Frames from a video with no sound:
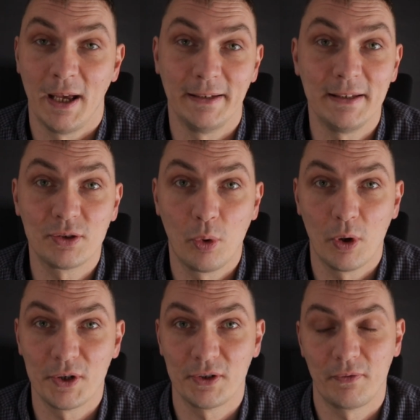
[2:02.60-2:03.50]
And this
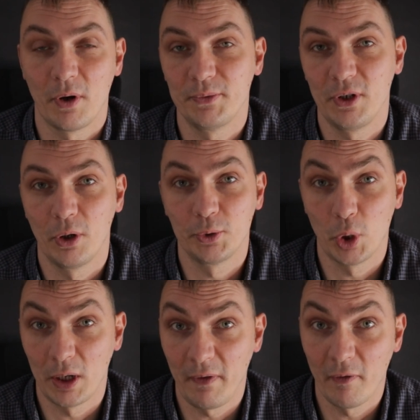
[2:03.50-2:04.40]
course, From Zero
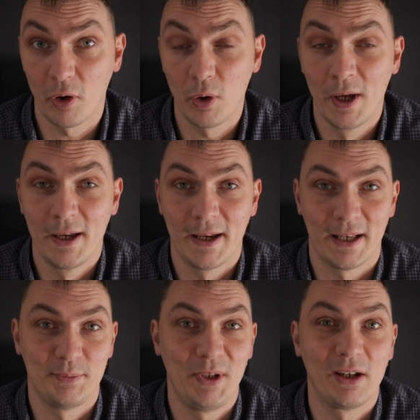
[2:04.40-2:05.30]
to NVivo,
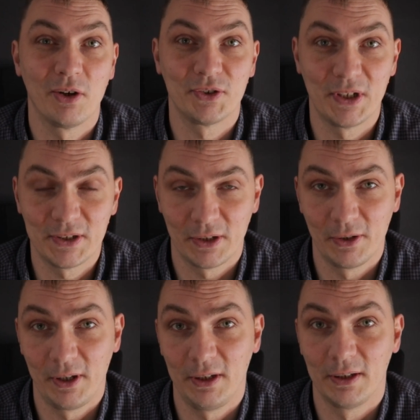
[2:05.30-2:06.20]
has been
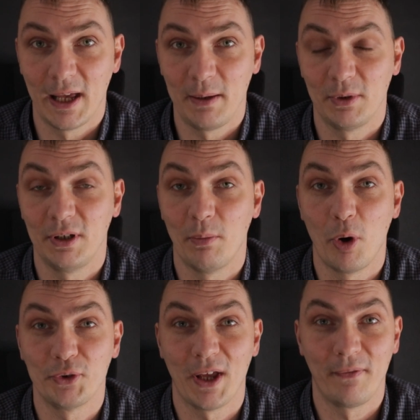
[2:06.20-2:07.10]
consistently named the
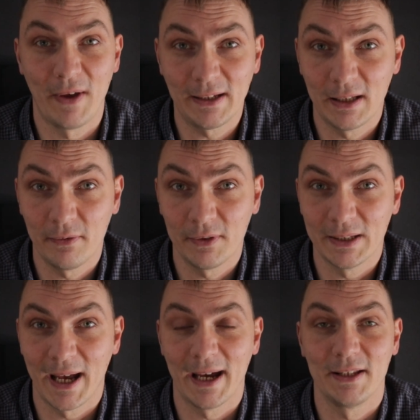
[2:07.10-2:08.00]
most effective,
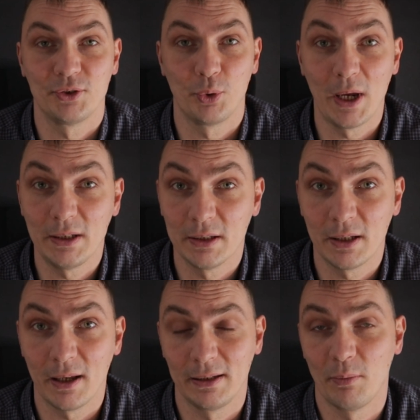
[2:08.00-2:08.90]
the highest
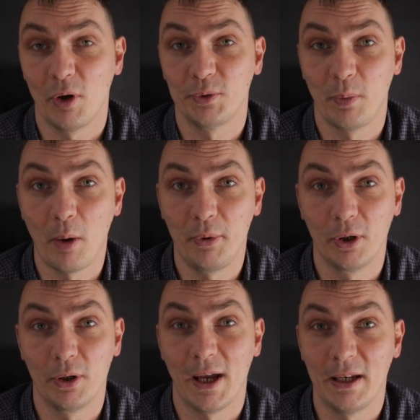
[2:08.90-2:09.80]
rated and the most
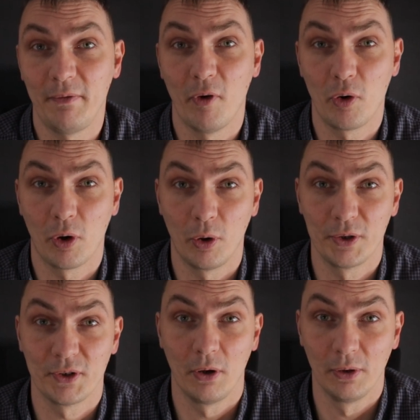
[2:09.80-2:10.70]
popular NVivo
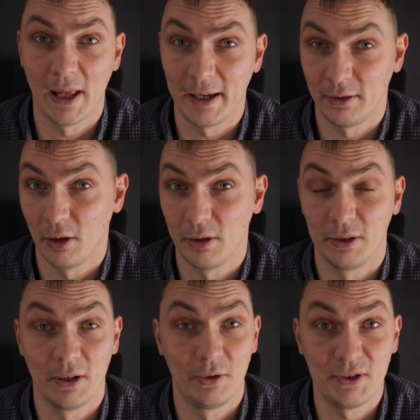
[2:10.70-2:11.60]
course online
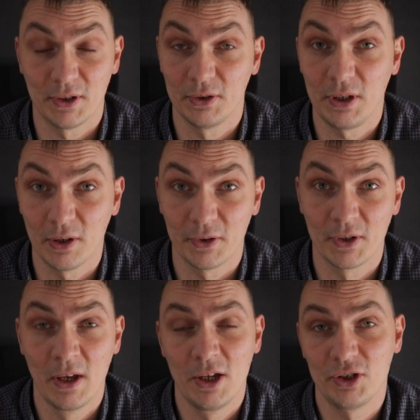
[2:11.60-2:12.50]
in the recent
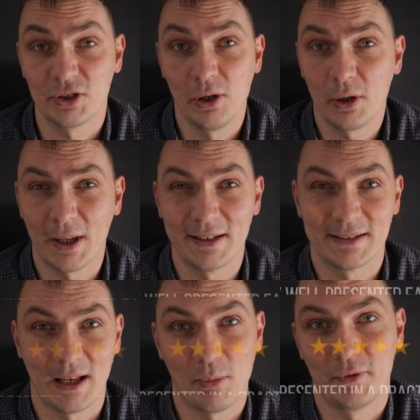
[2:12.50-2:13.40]
years. Just look at
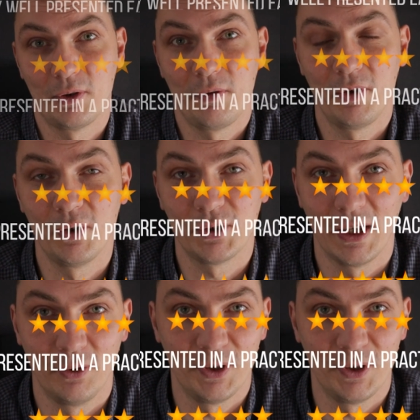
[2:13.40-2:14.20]
some of the reviews it